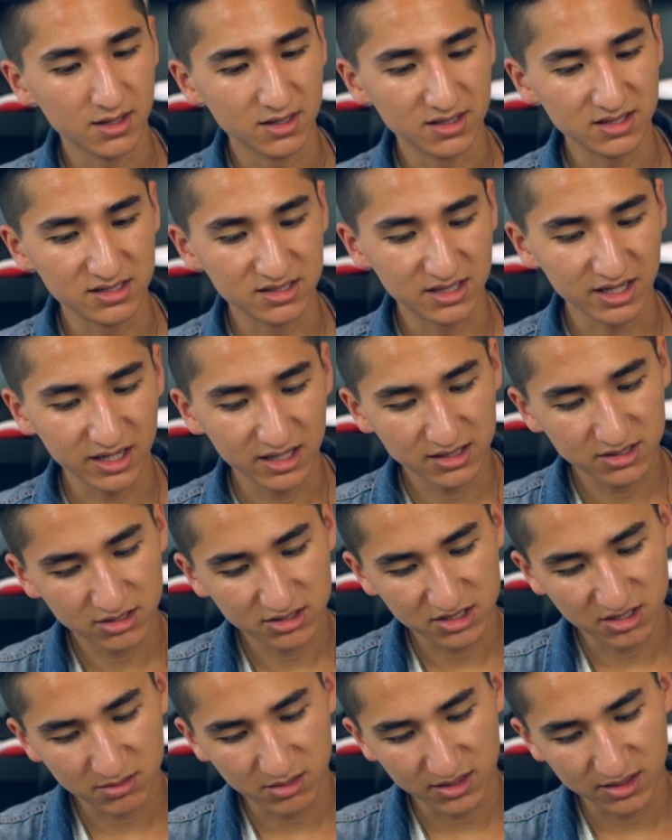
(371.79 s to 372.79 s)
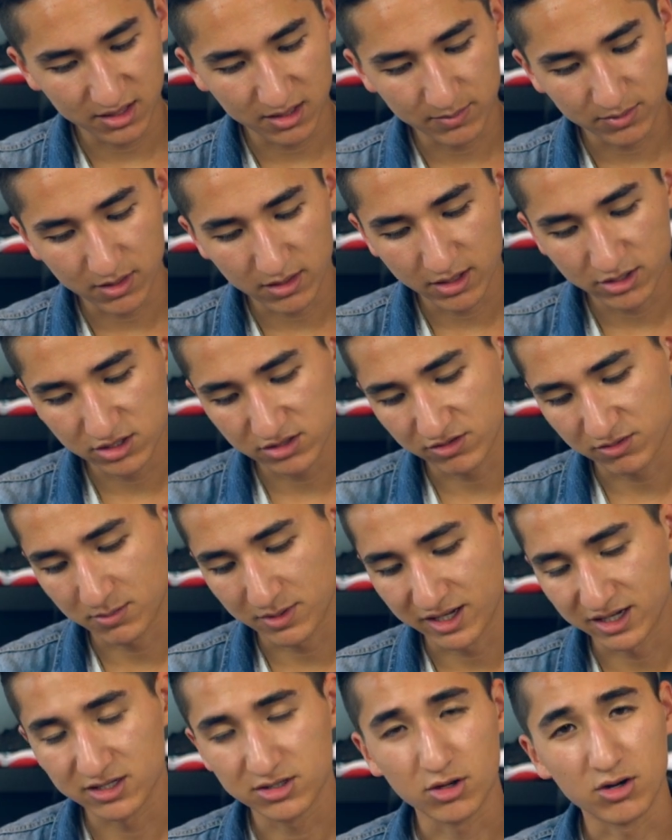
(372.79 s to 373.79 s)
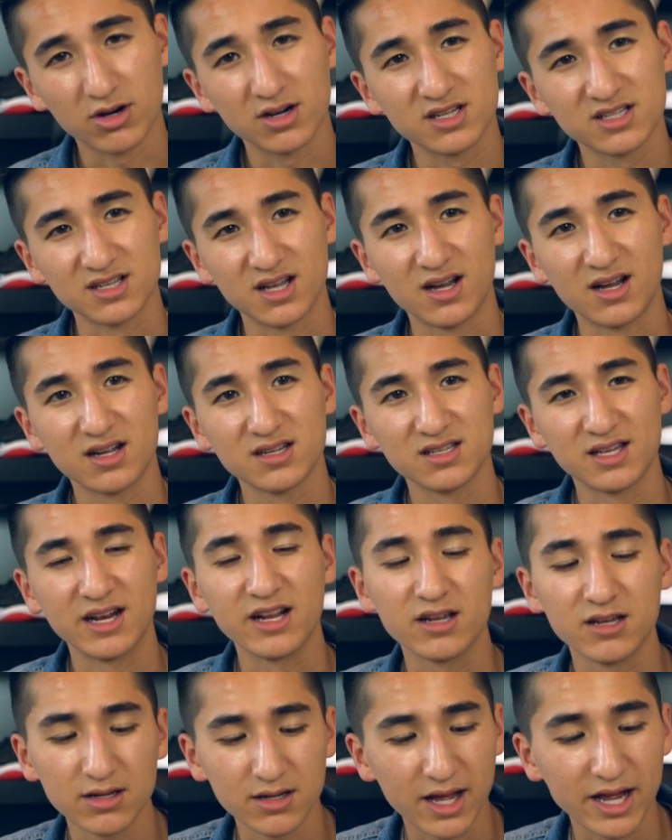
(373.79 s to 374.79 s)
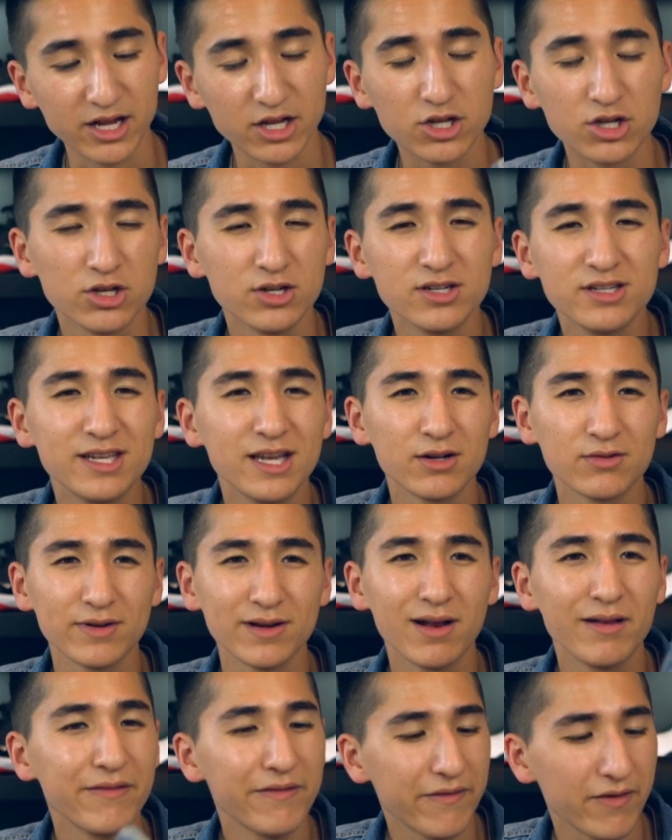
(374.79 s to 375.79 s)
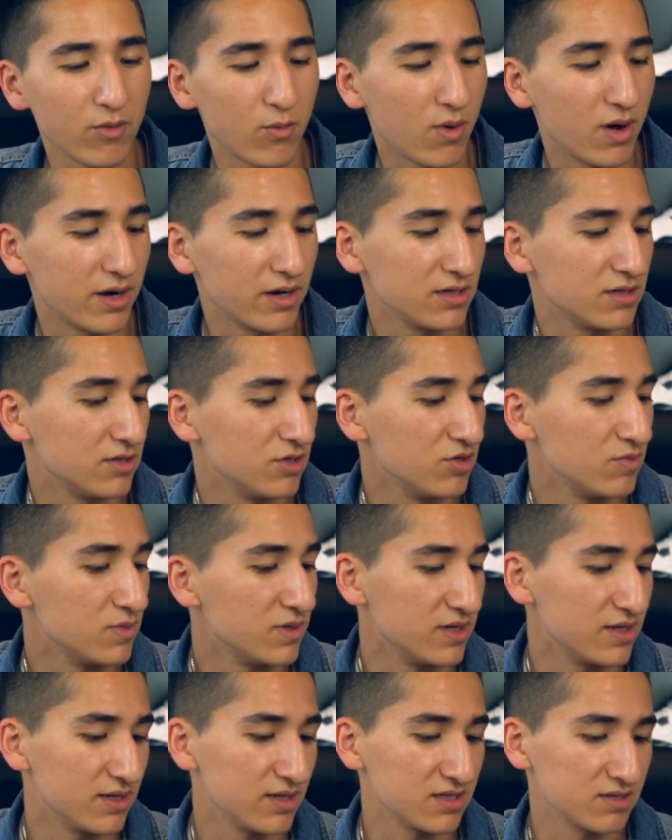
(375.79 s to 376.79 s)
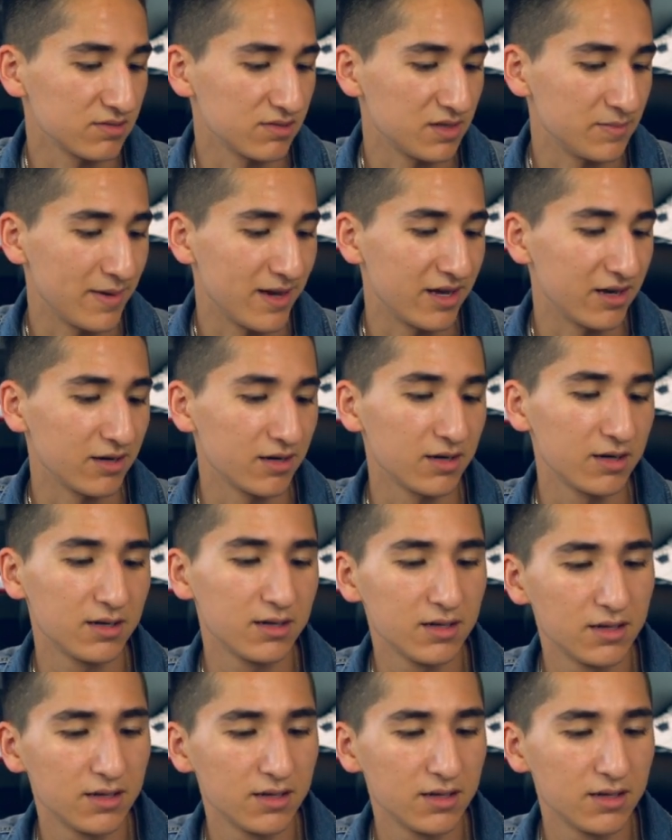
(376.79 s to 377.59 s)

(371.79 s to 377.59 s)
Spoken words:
stains or something that are probably just from like dark socks that I could get rid of if I wanted to, but it doesn't really matter.